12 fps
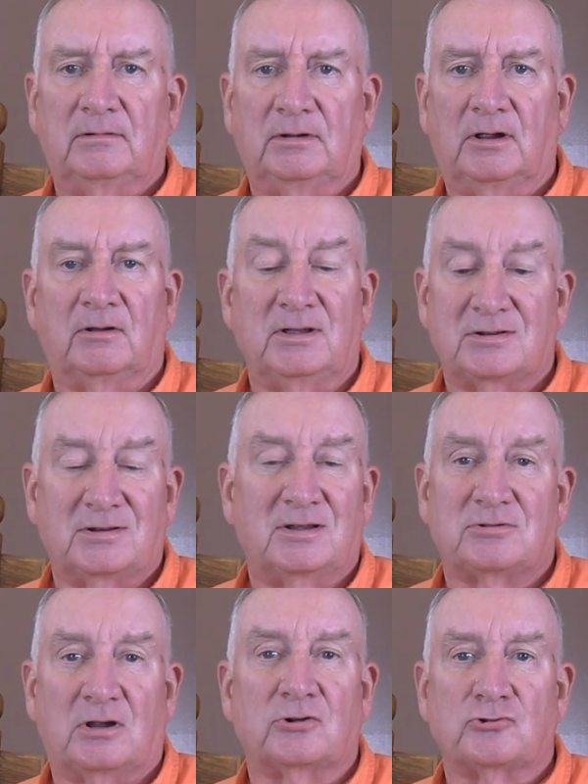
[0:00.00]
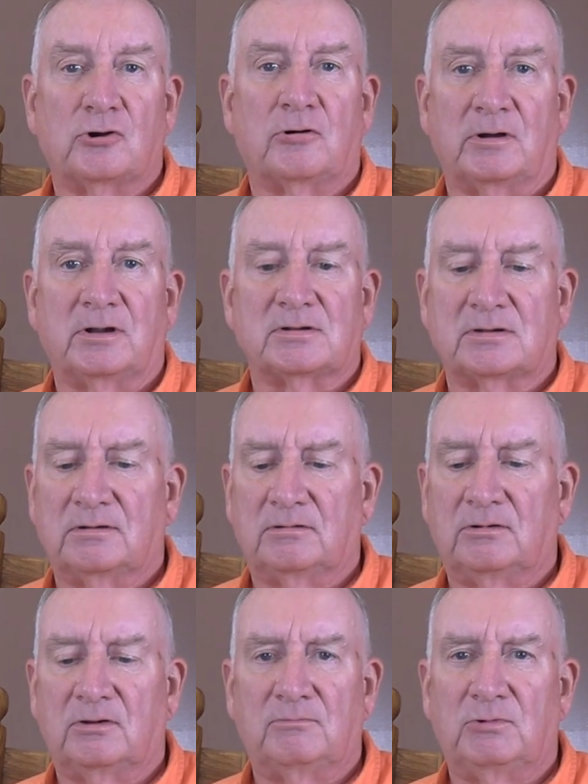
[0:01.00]
you know, it's, it's luxurious
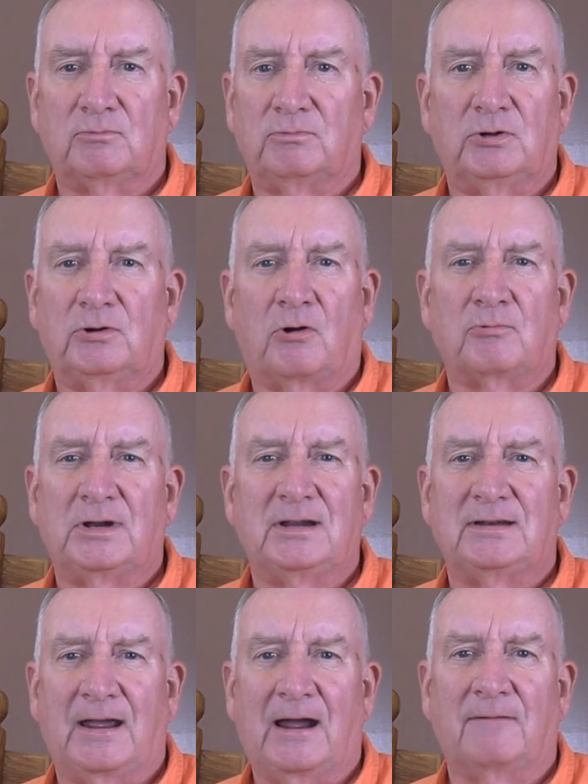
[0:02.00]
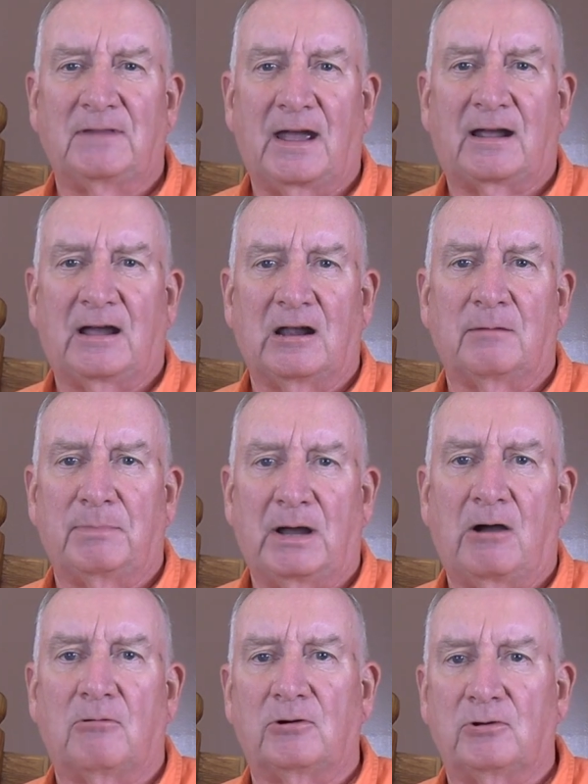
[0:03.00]
you, you, don't need to have that kind of
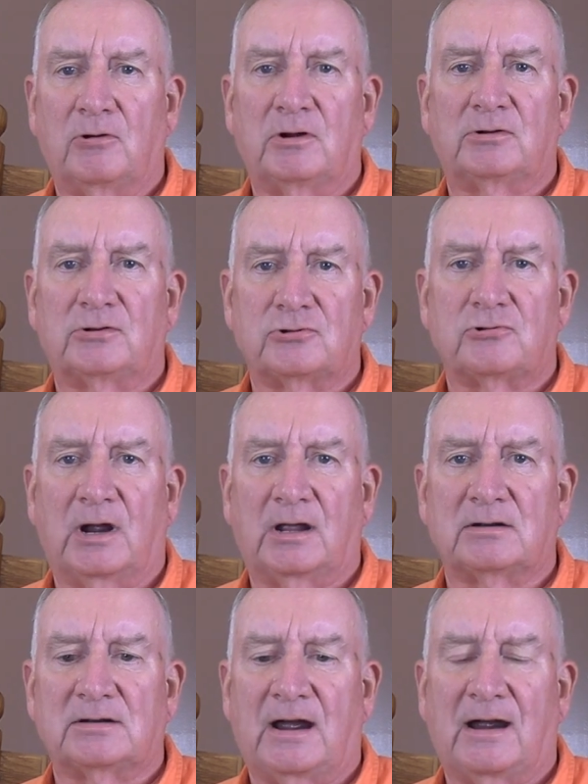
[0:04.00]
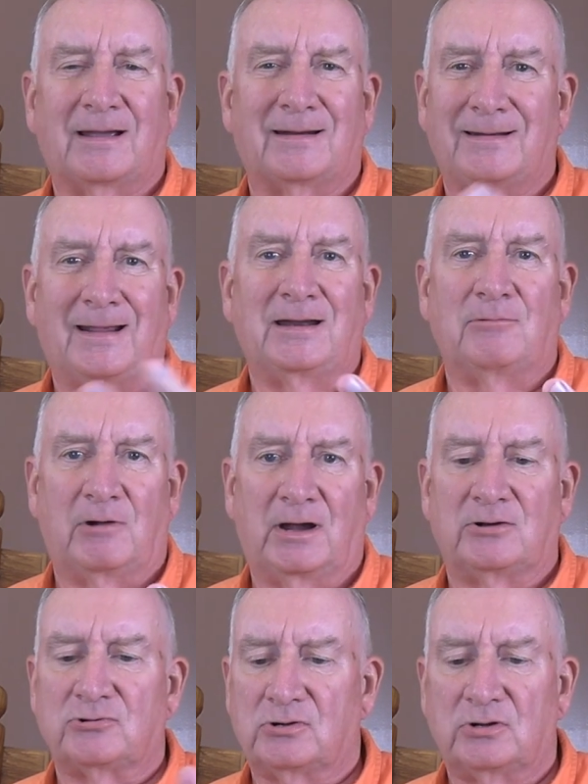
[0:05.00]
power in order to strike a target at any
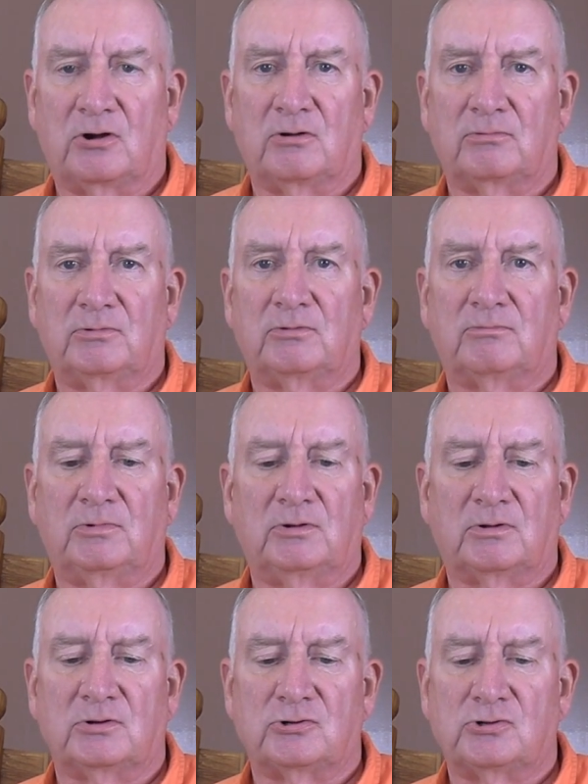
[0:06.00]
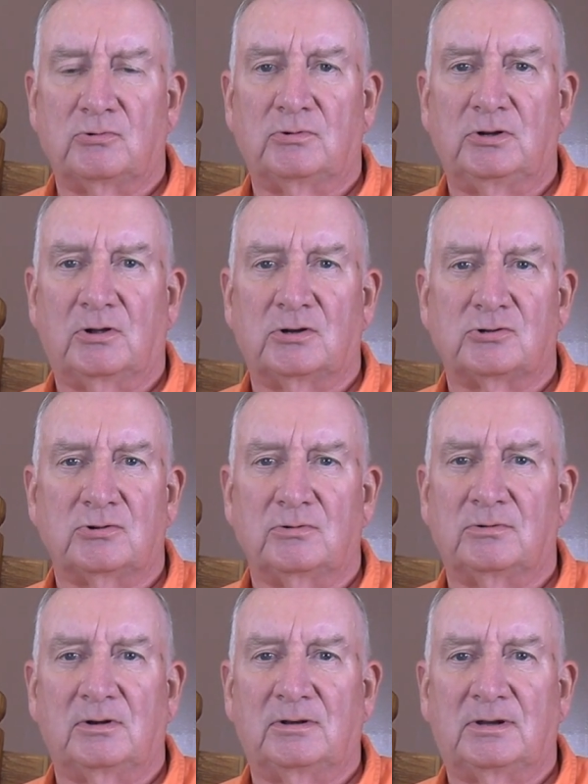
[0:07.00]
range. You know, you, you can shoot you can
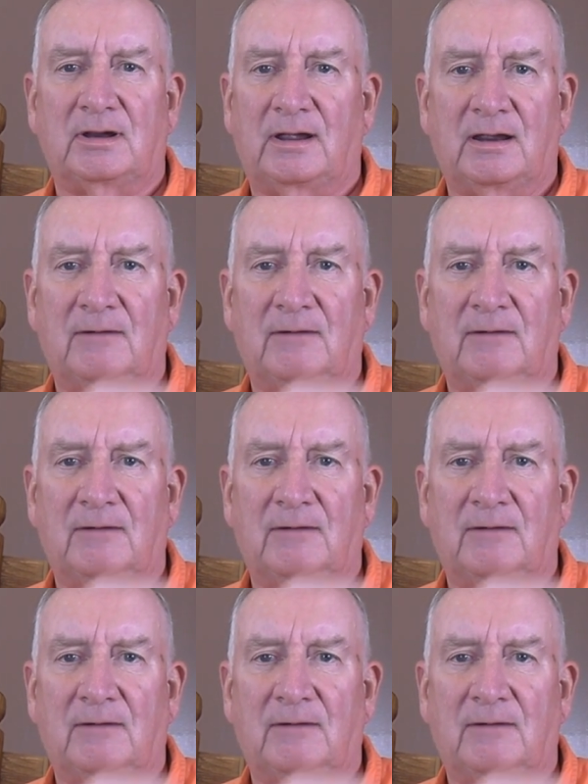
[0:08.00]
shoot to